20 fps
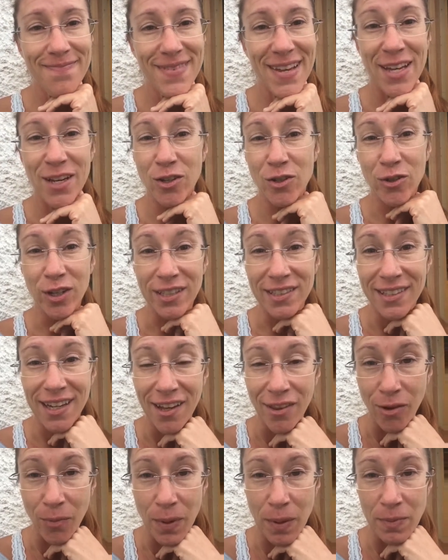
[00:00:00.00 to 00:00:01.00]
And you trust
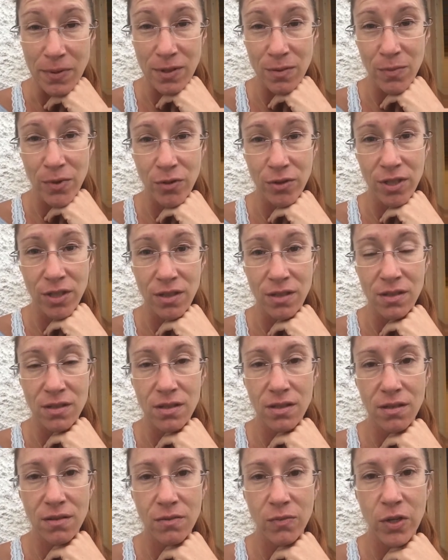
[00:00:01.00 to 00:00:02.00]
other people's
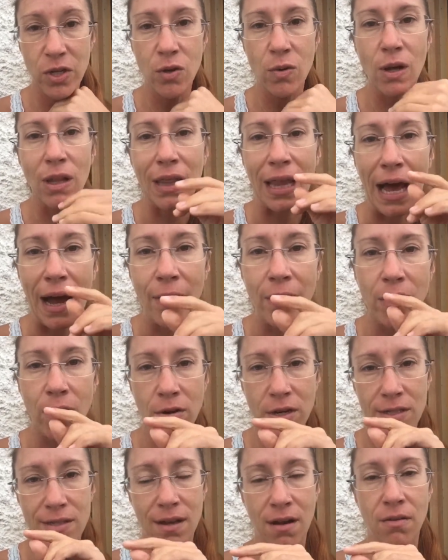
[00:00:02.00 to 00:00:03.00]
emotions. When you allow
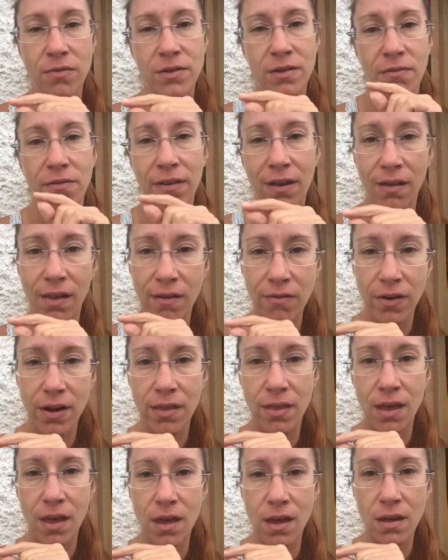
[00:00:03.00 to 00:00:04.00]
yourself to feel
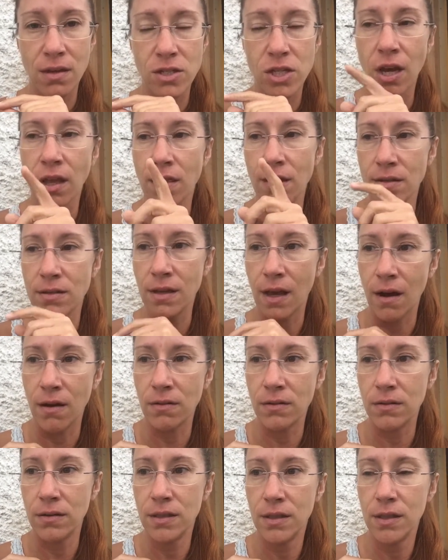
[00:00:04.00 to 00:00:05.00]
everything, check this
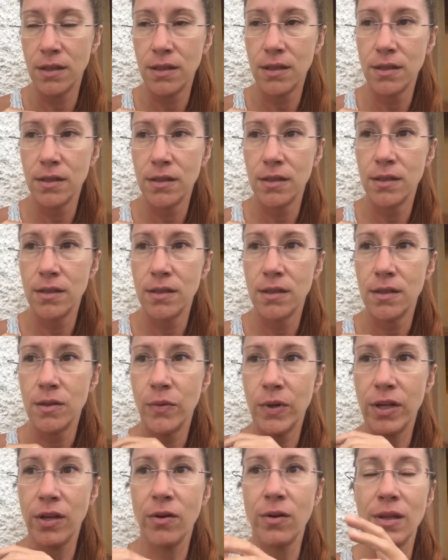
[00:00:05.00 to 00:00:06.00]
out.
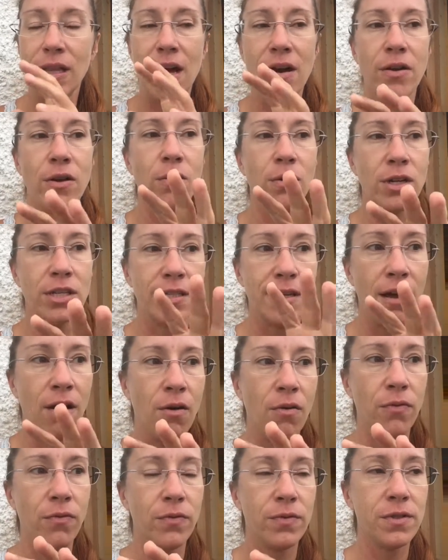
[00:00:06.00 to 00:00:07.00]
When you allow
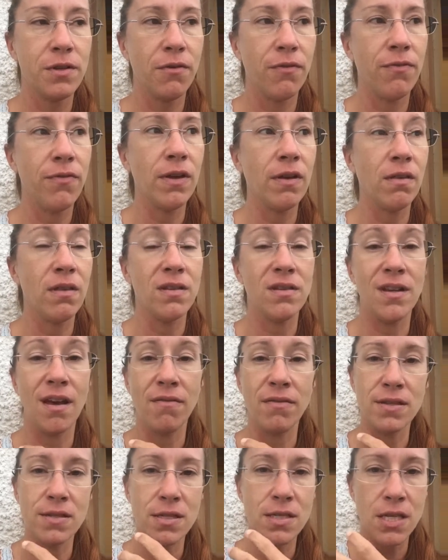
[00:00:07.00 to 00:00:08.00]
yourself to feel the
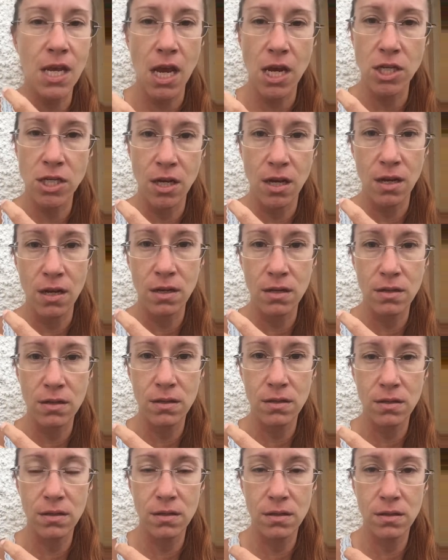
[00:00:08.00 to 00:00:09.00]
devastation
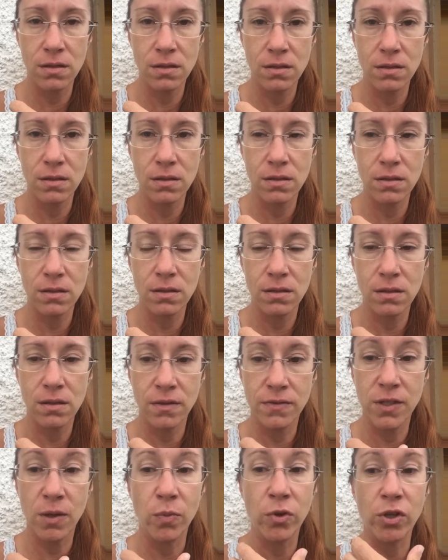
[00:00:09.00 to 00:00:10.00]

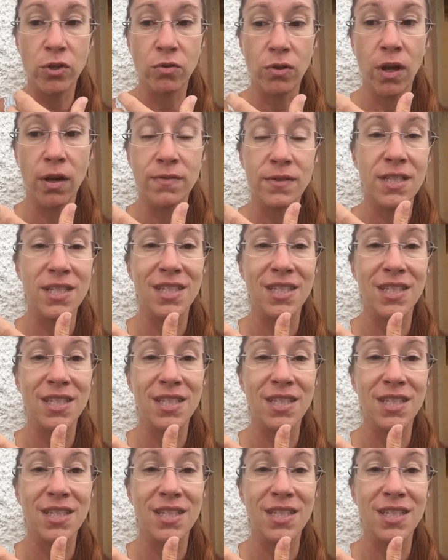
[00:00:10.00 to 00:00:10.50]
of someone you love's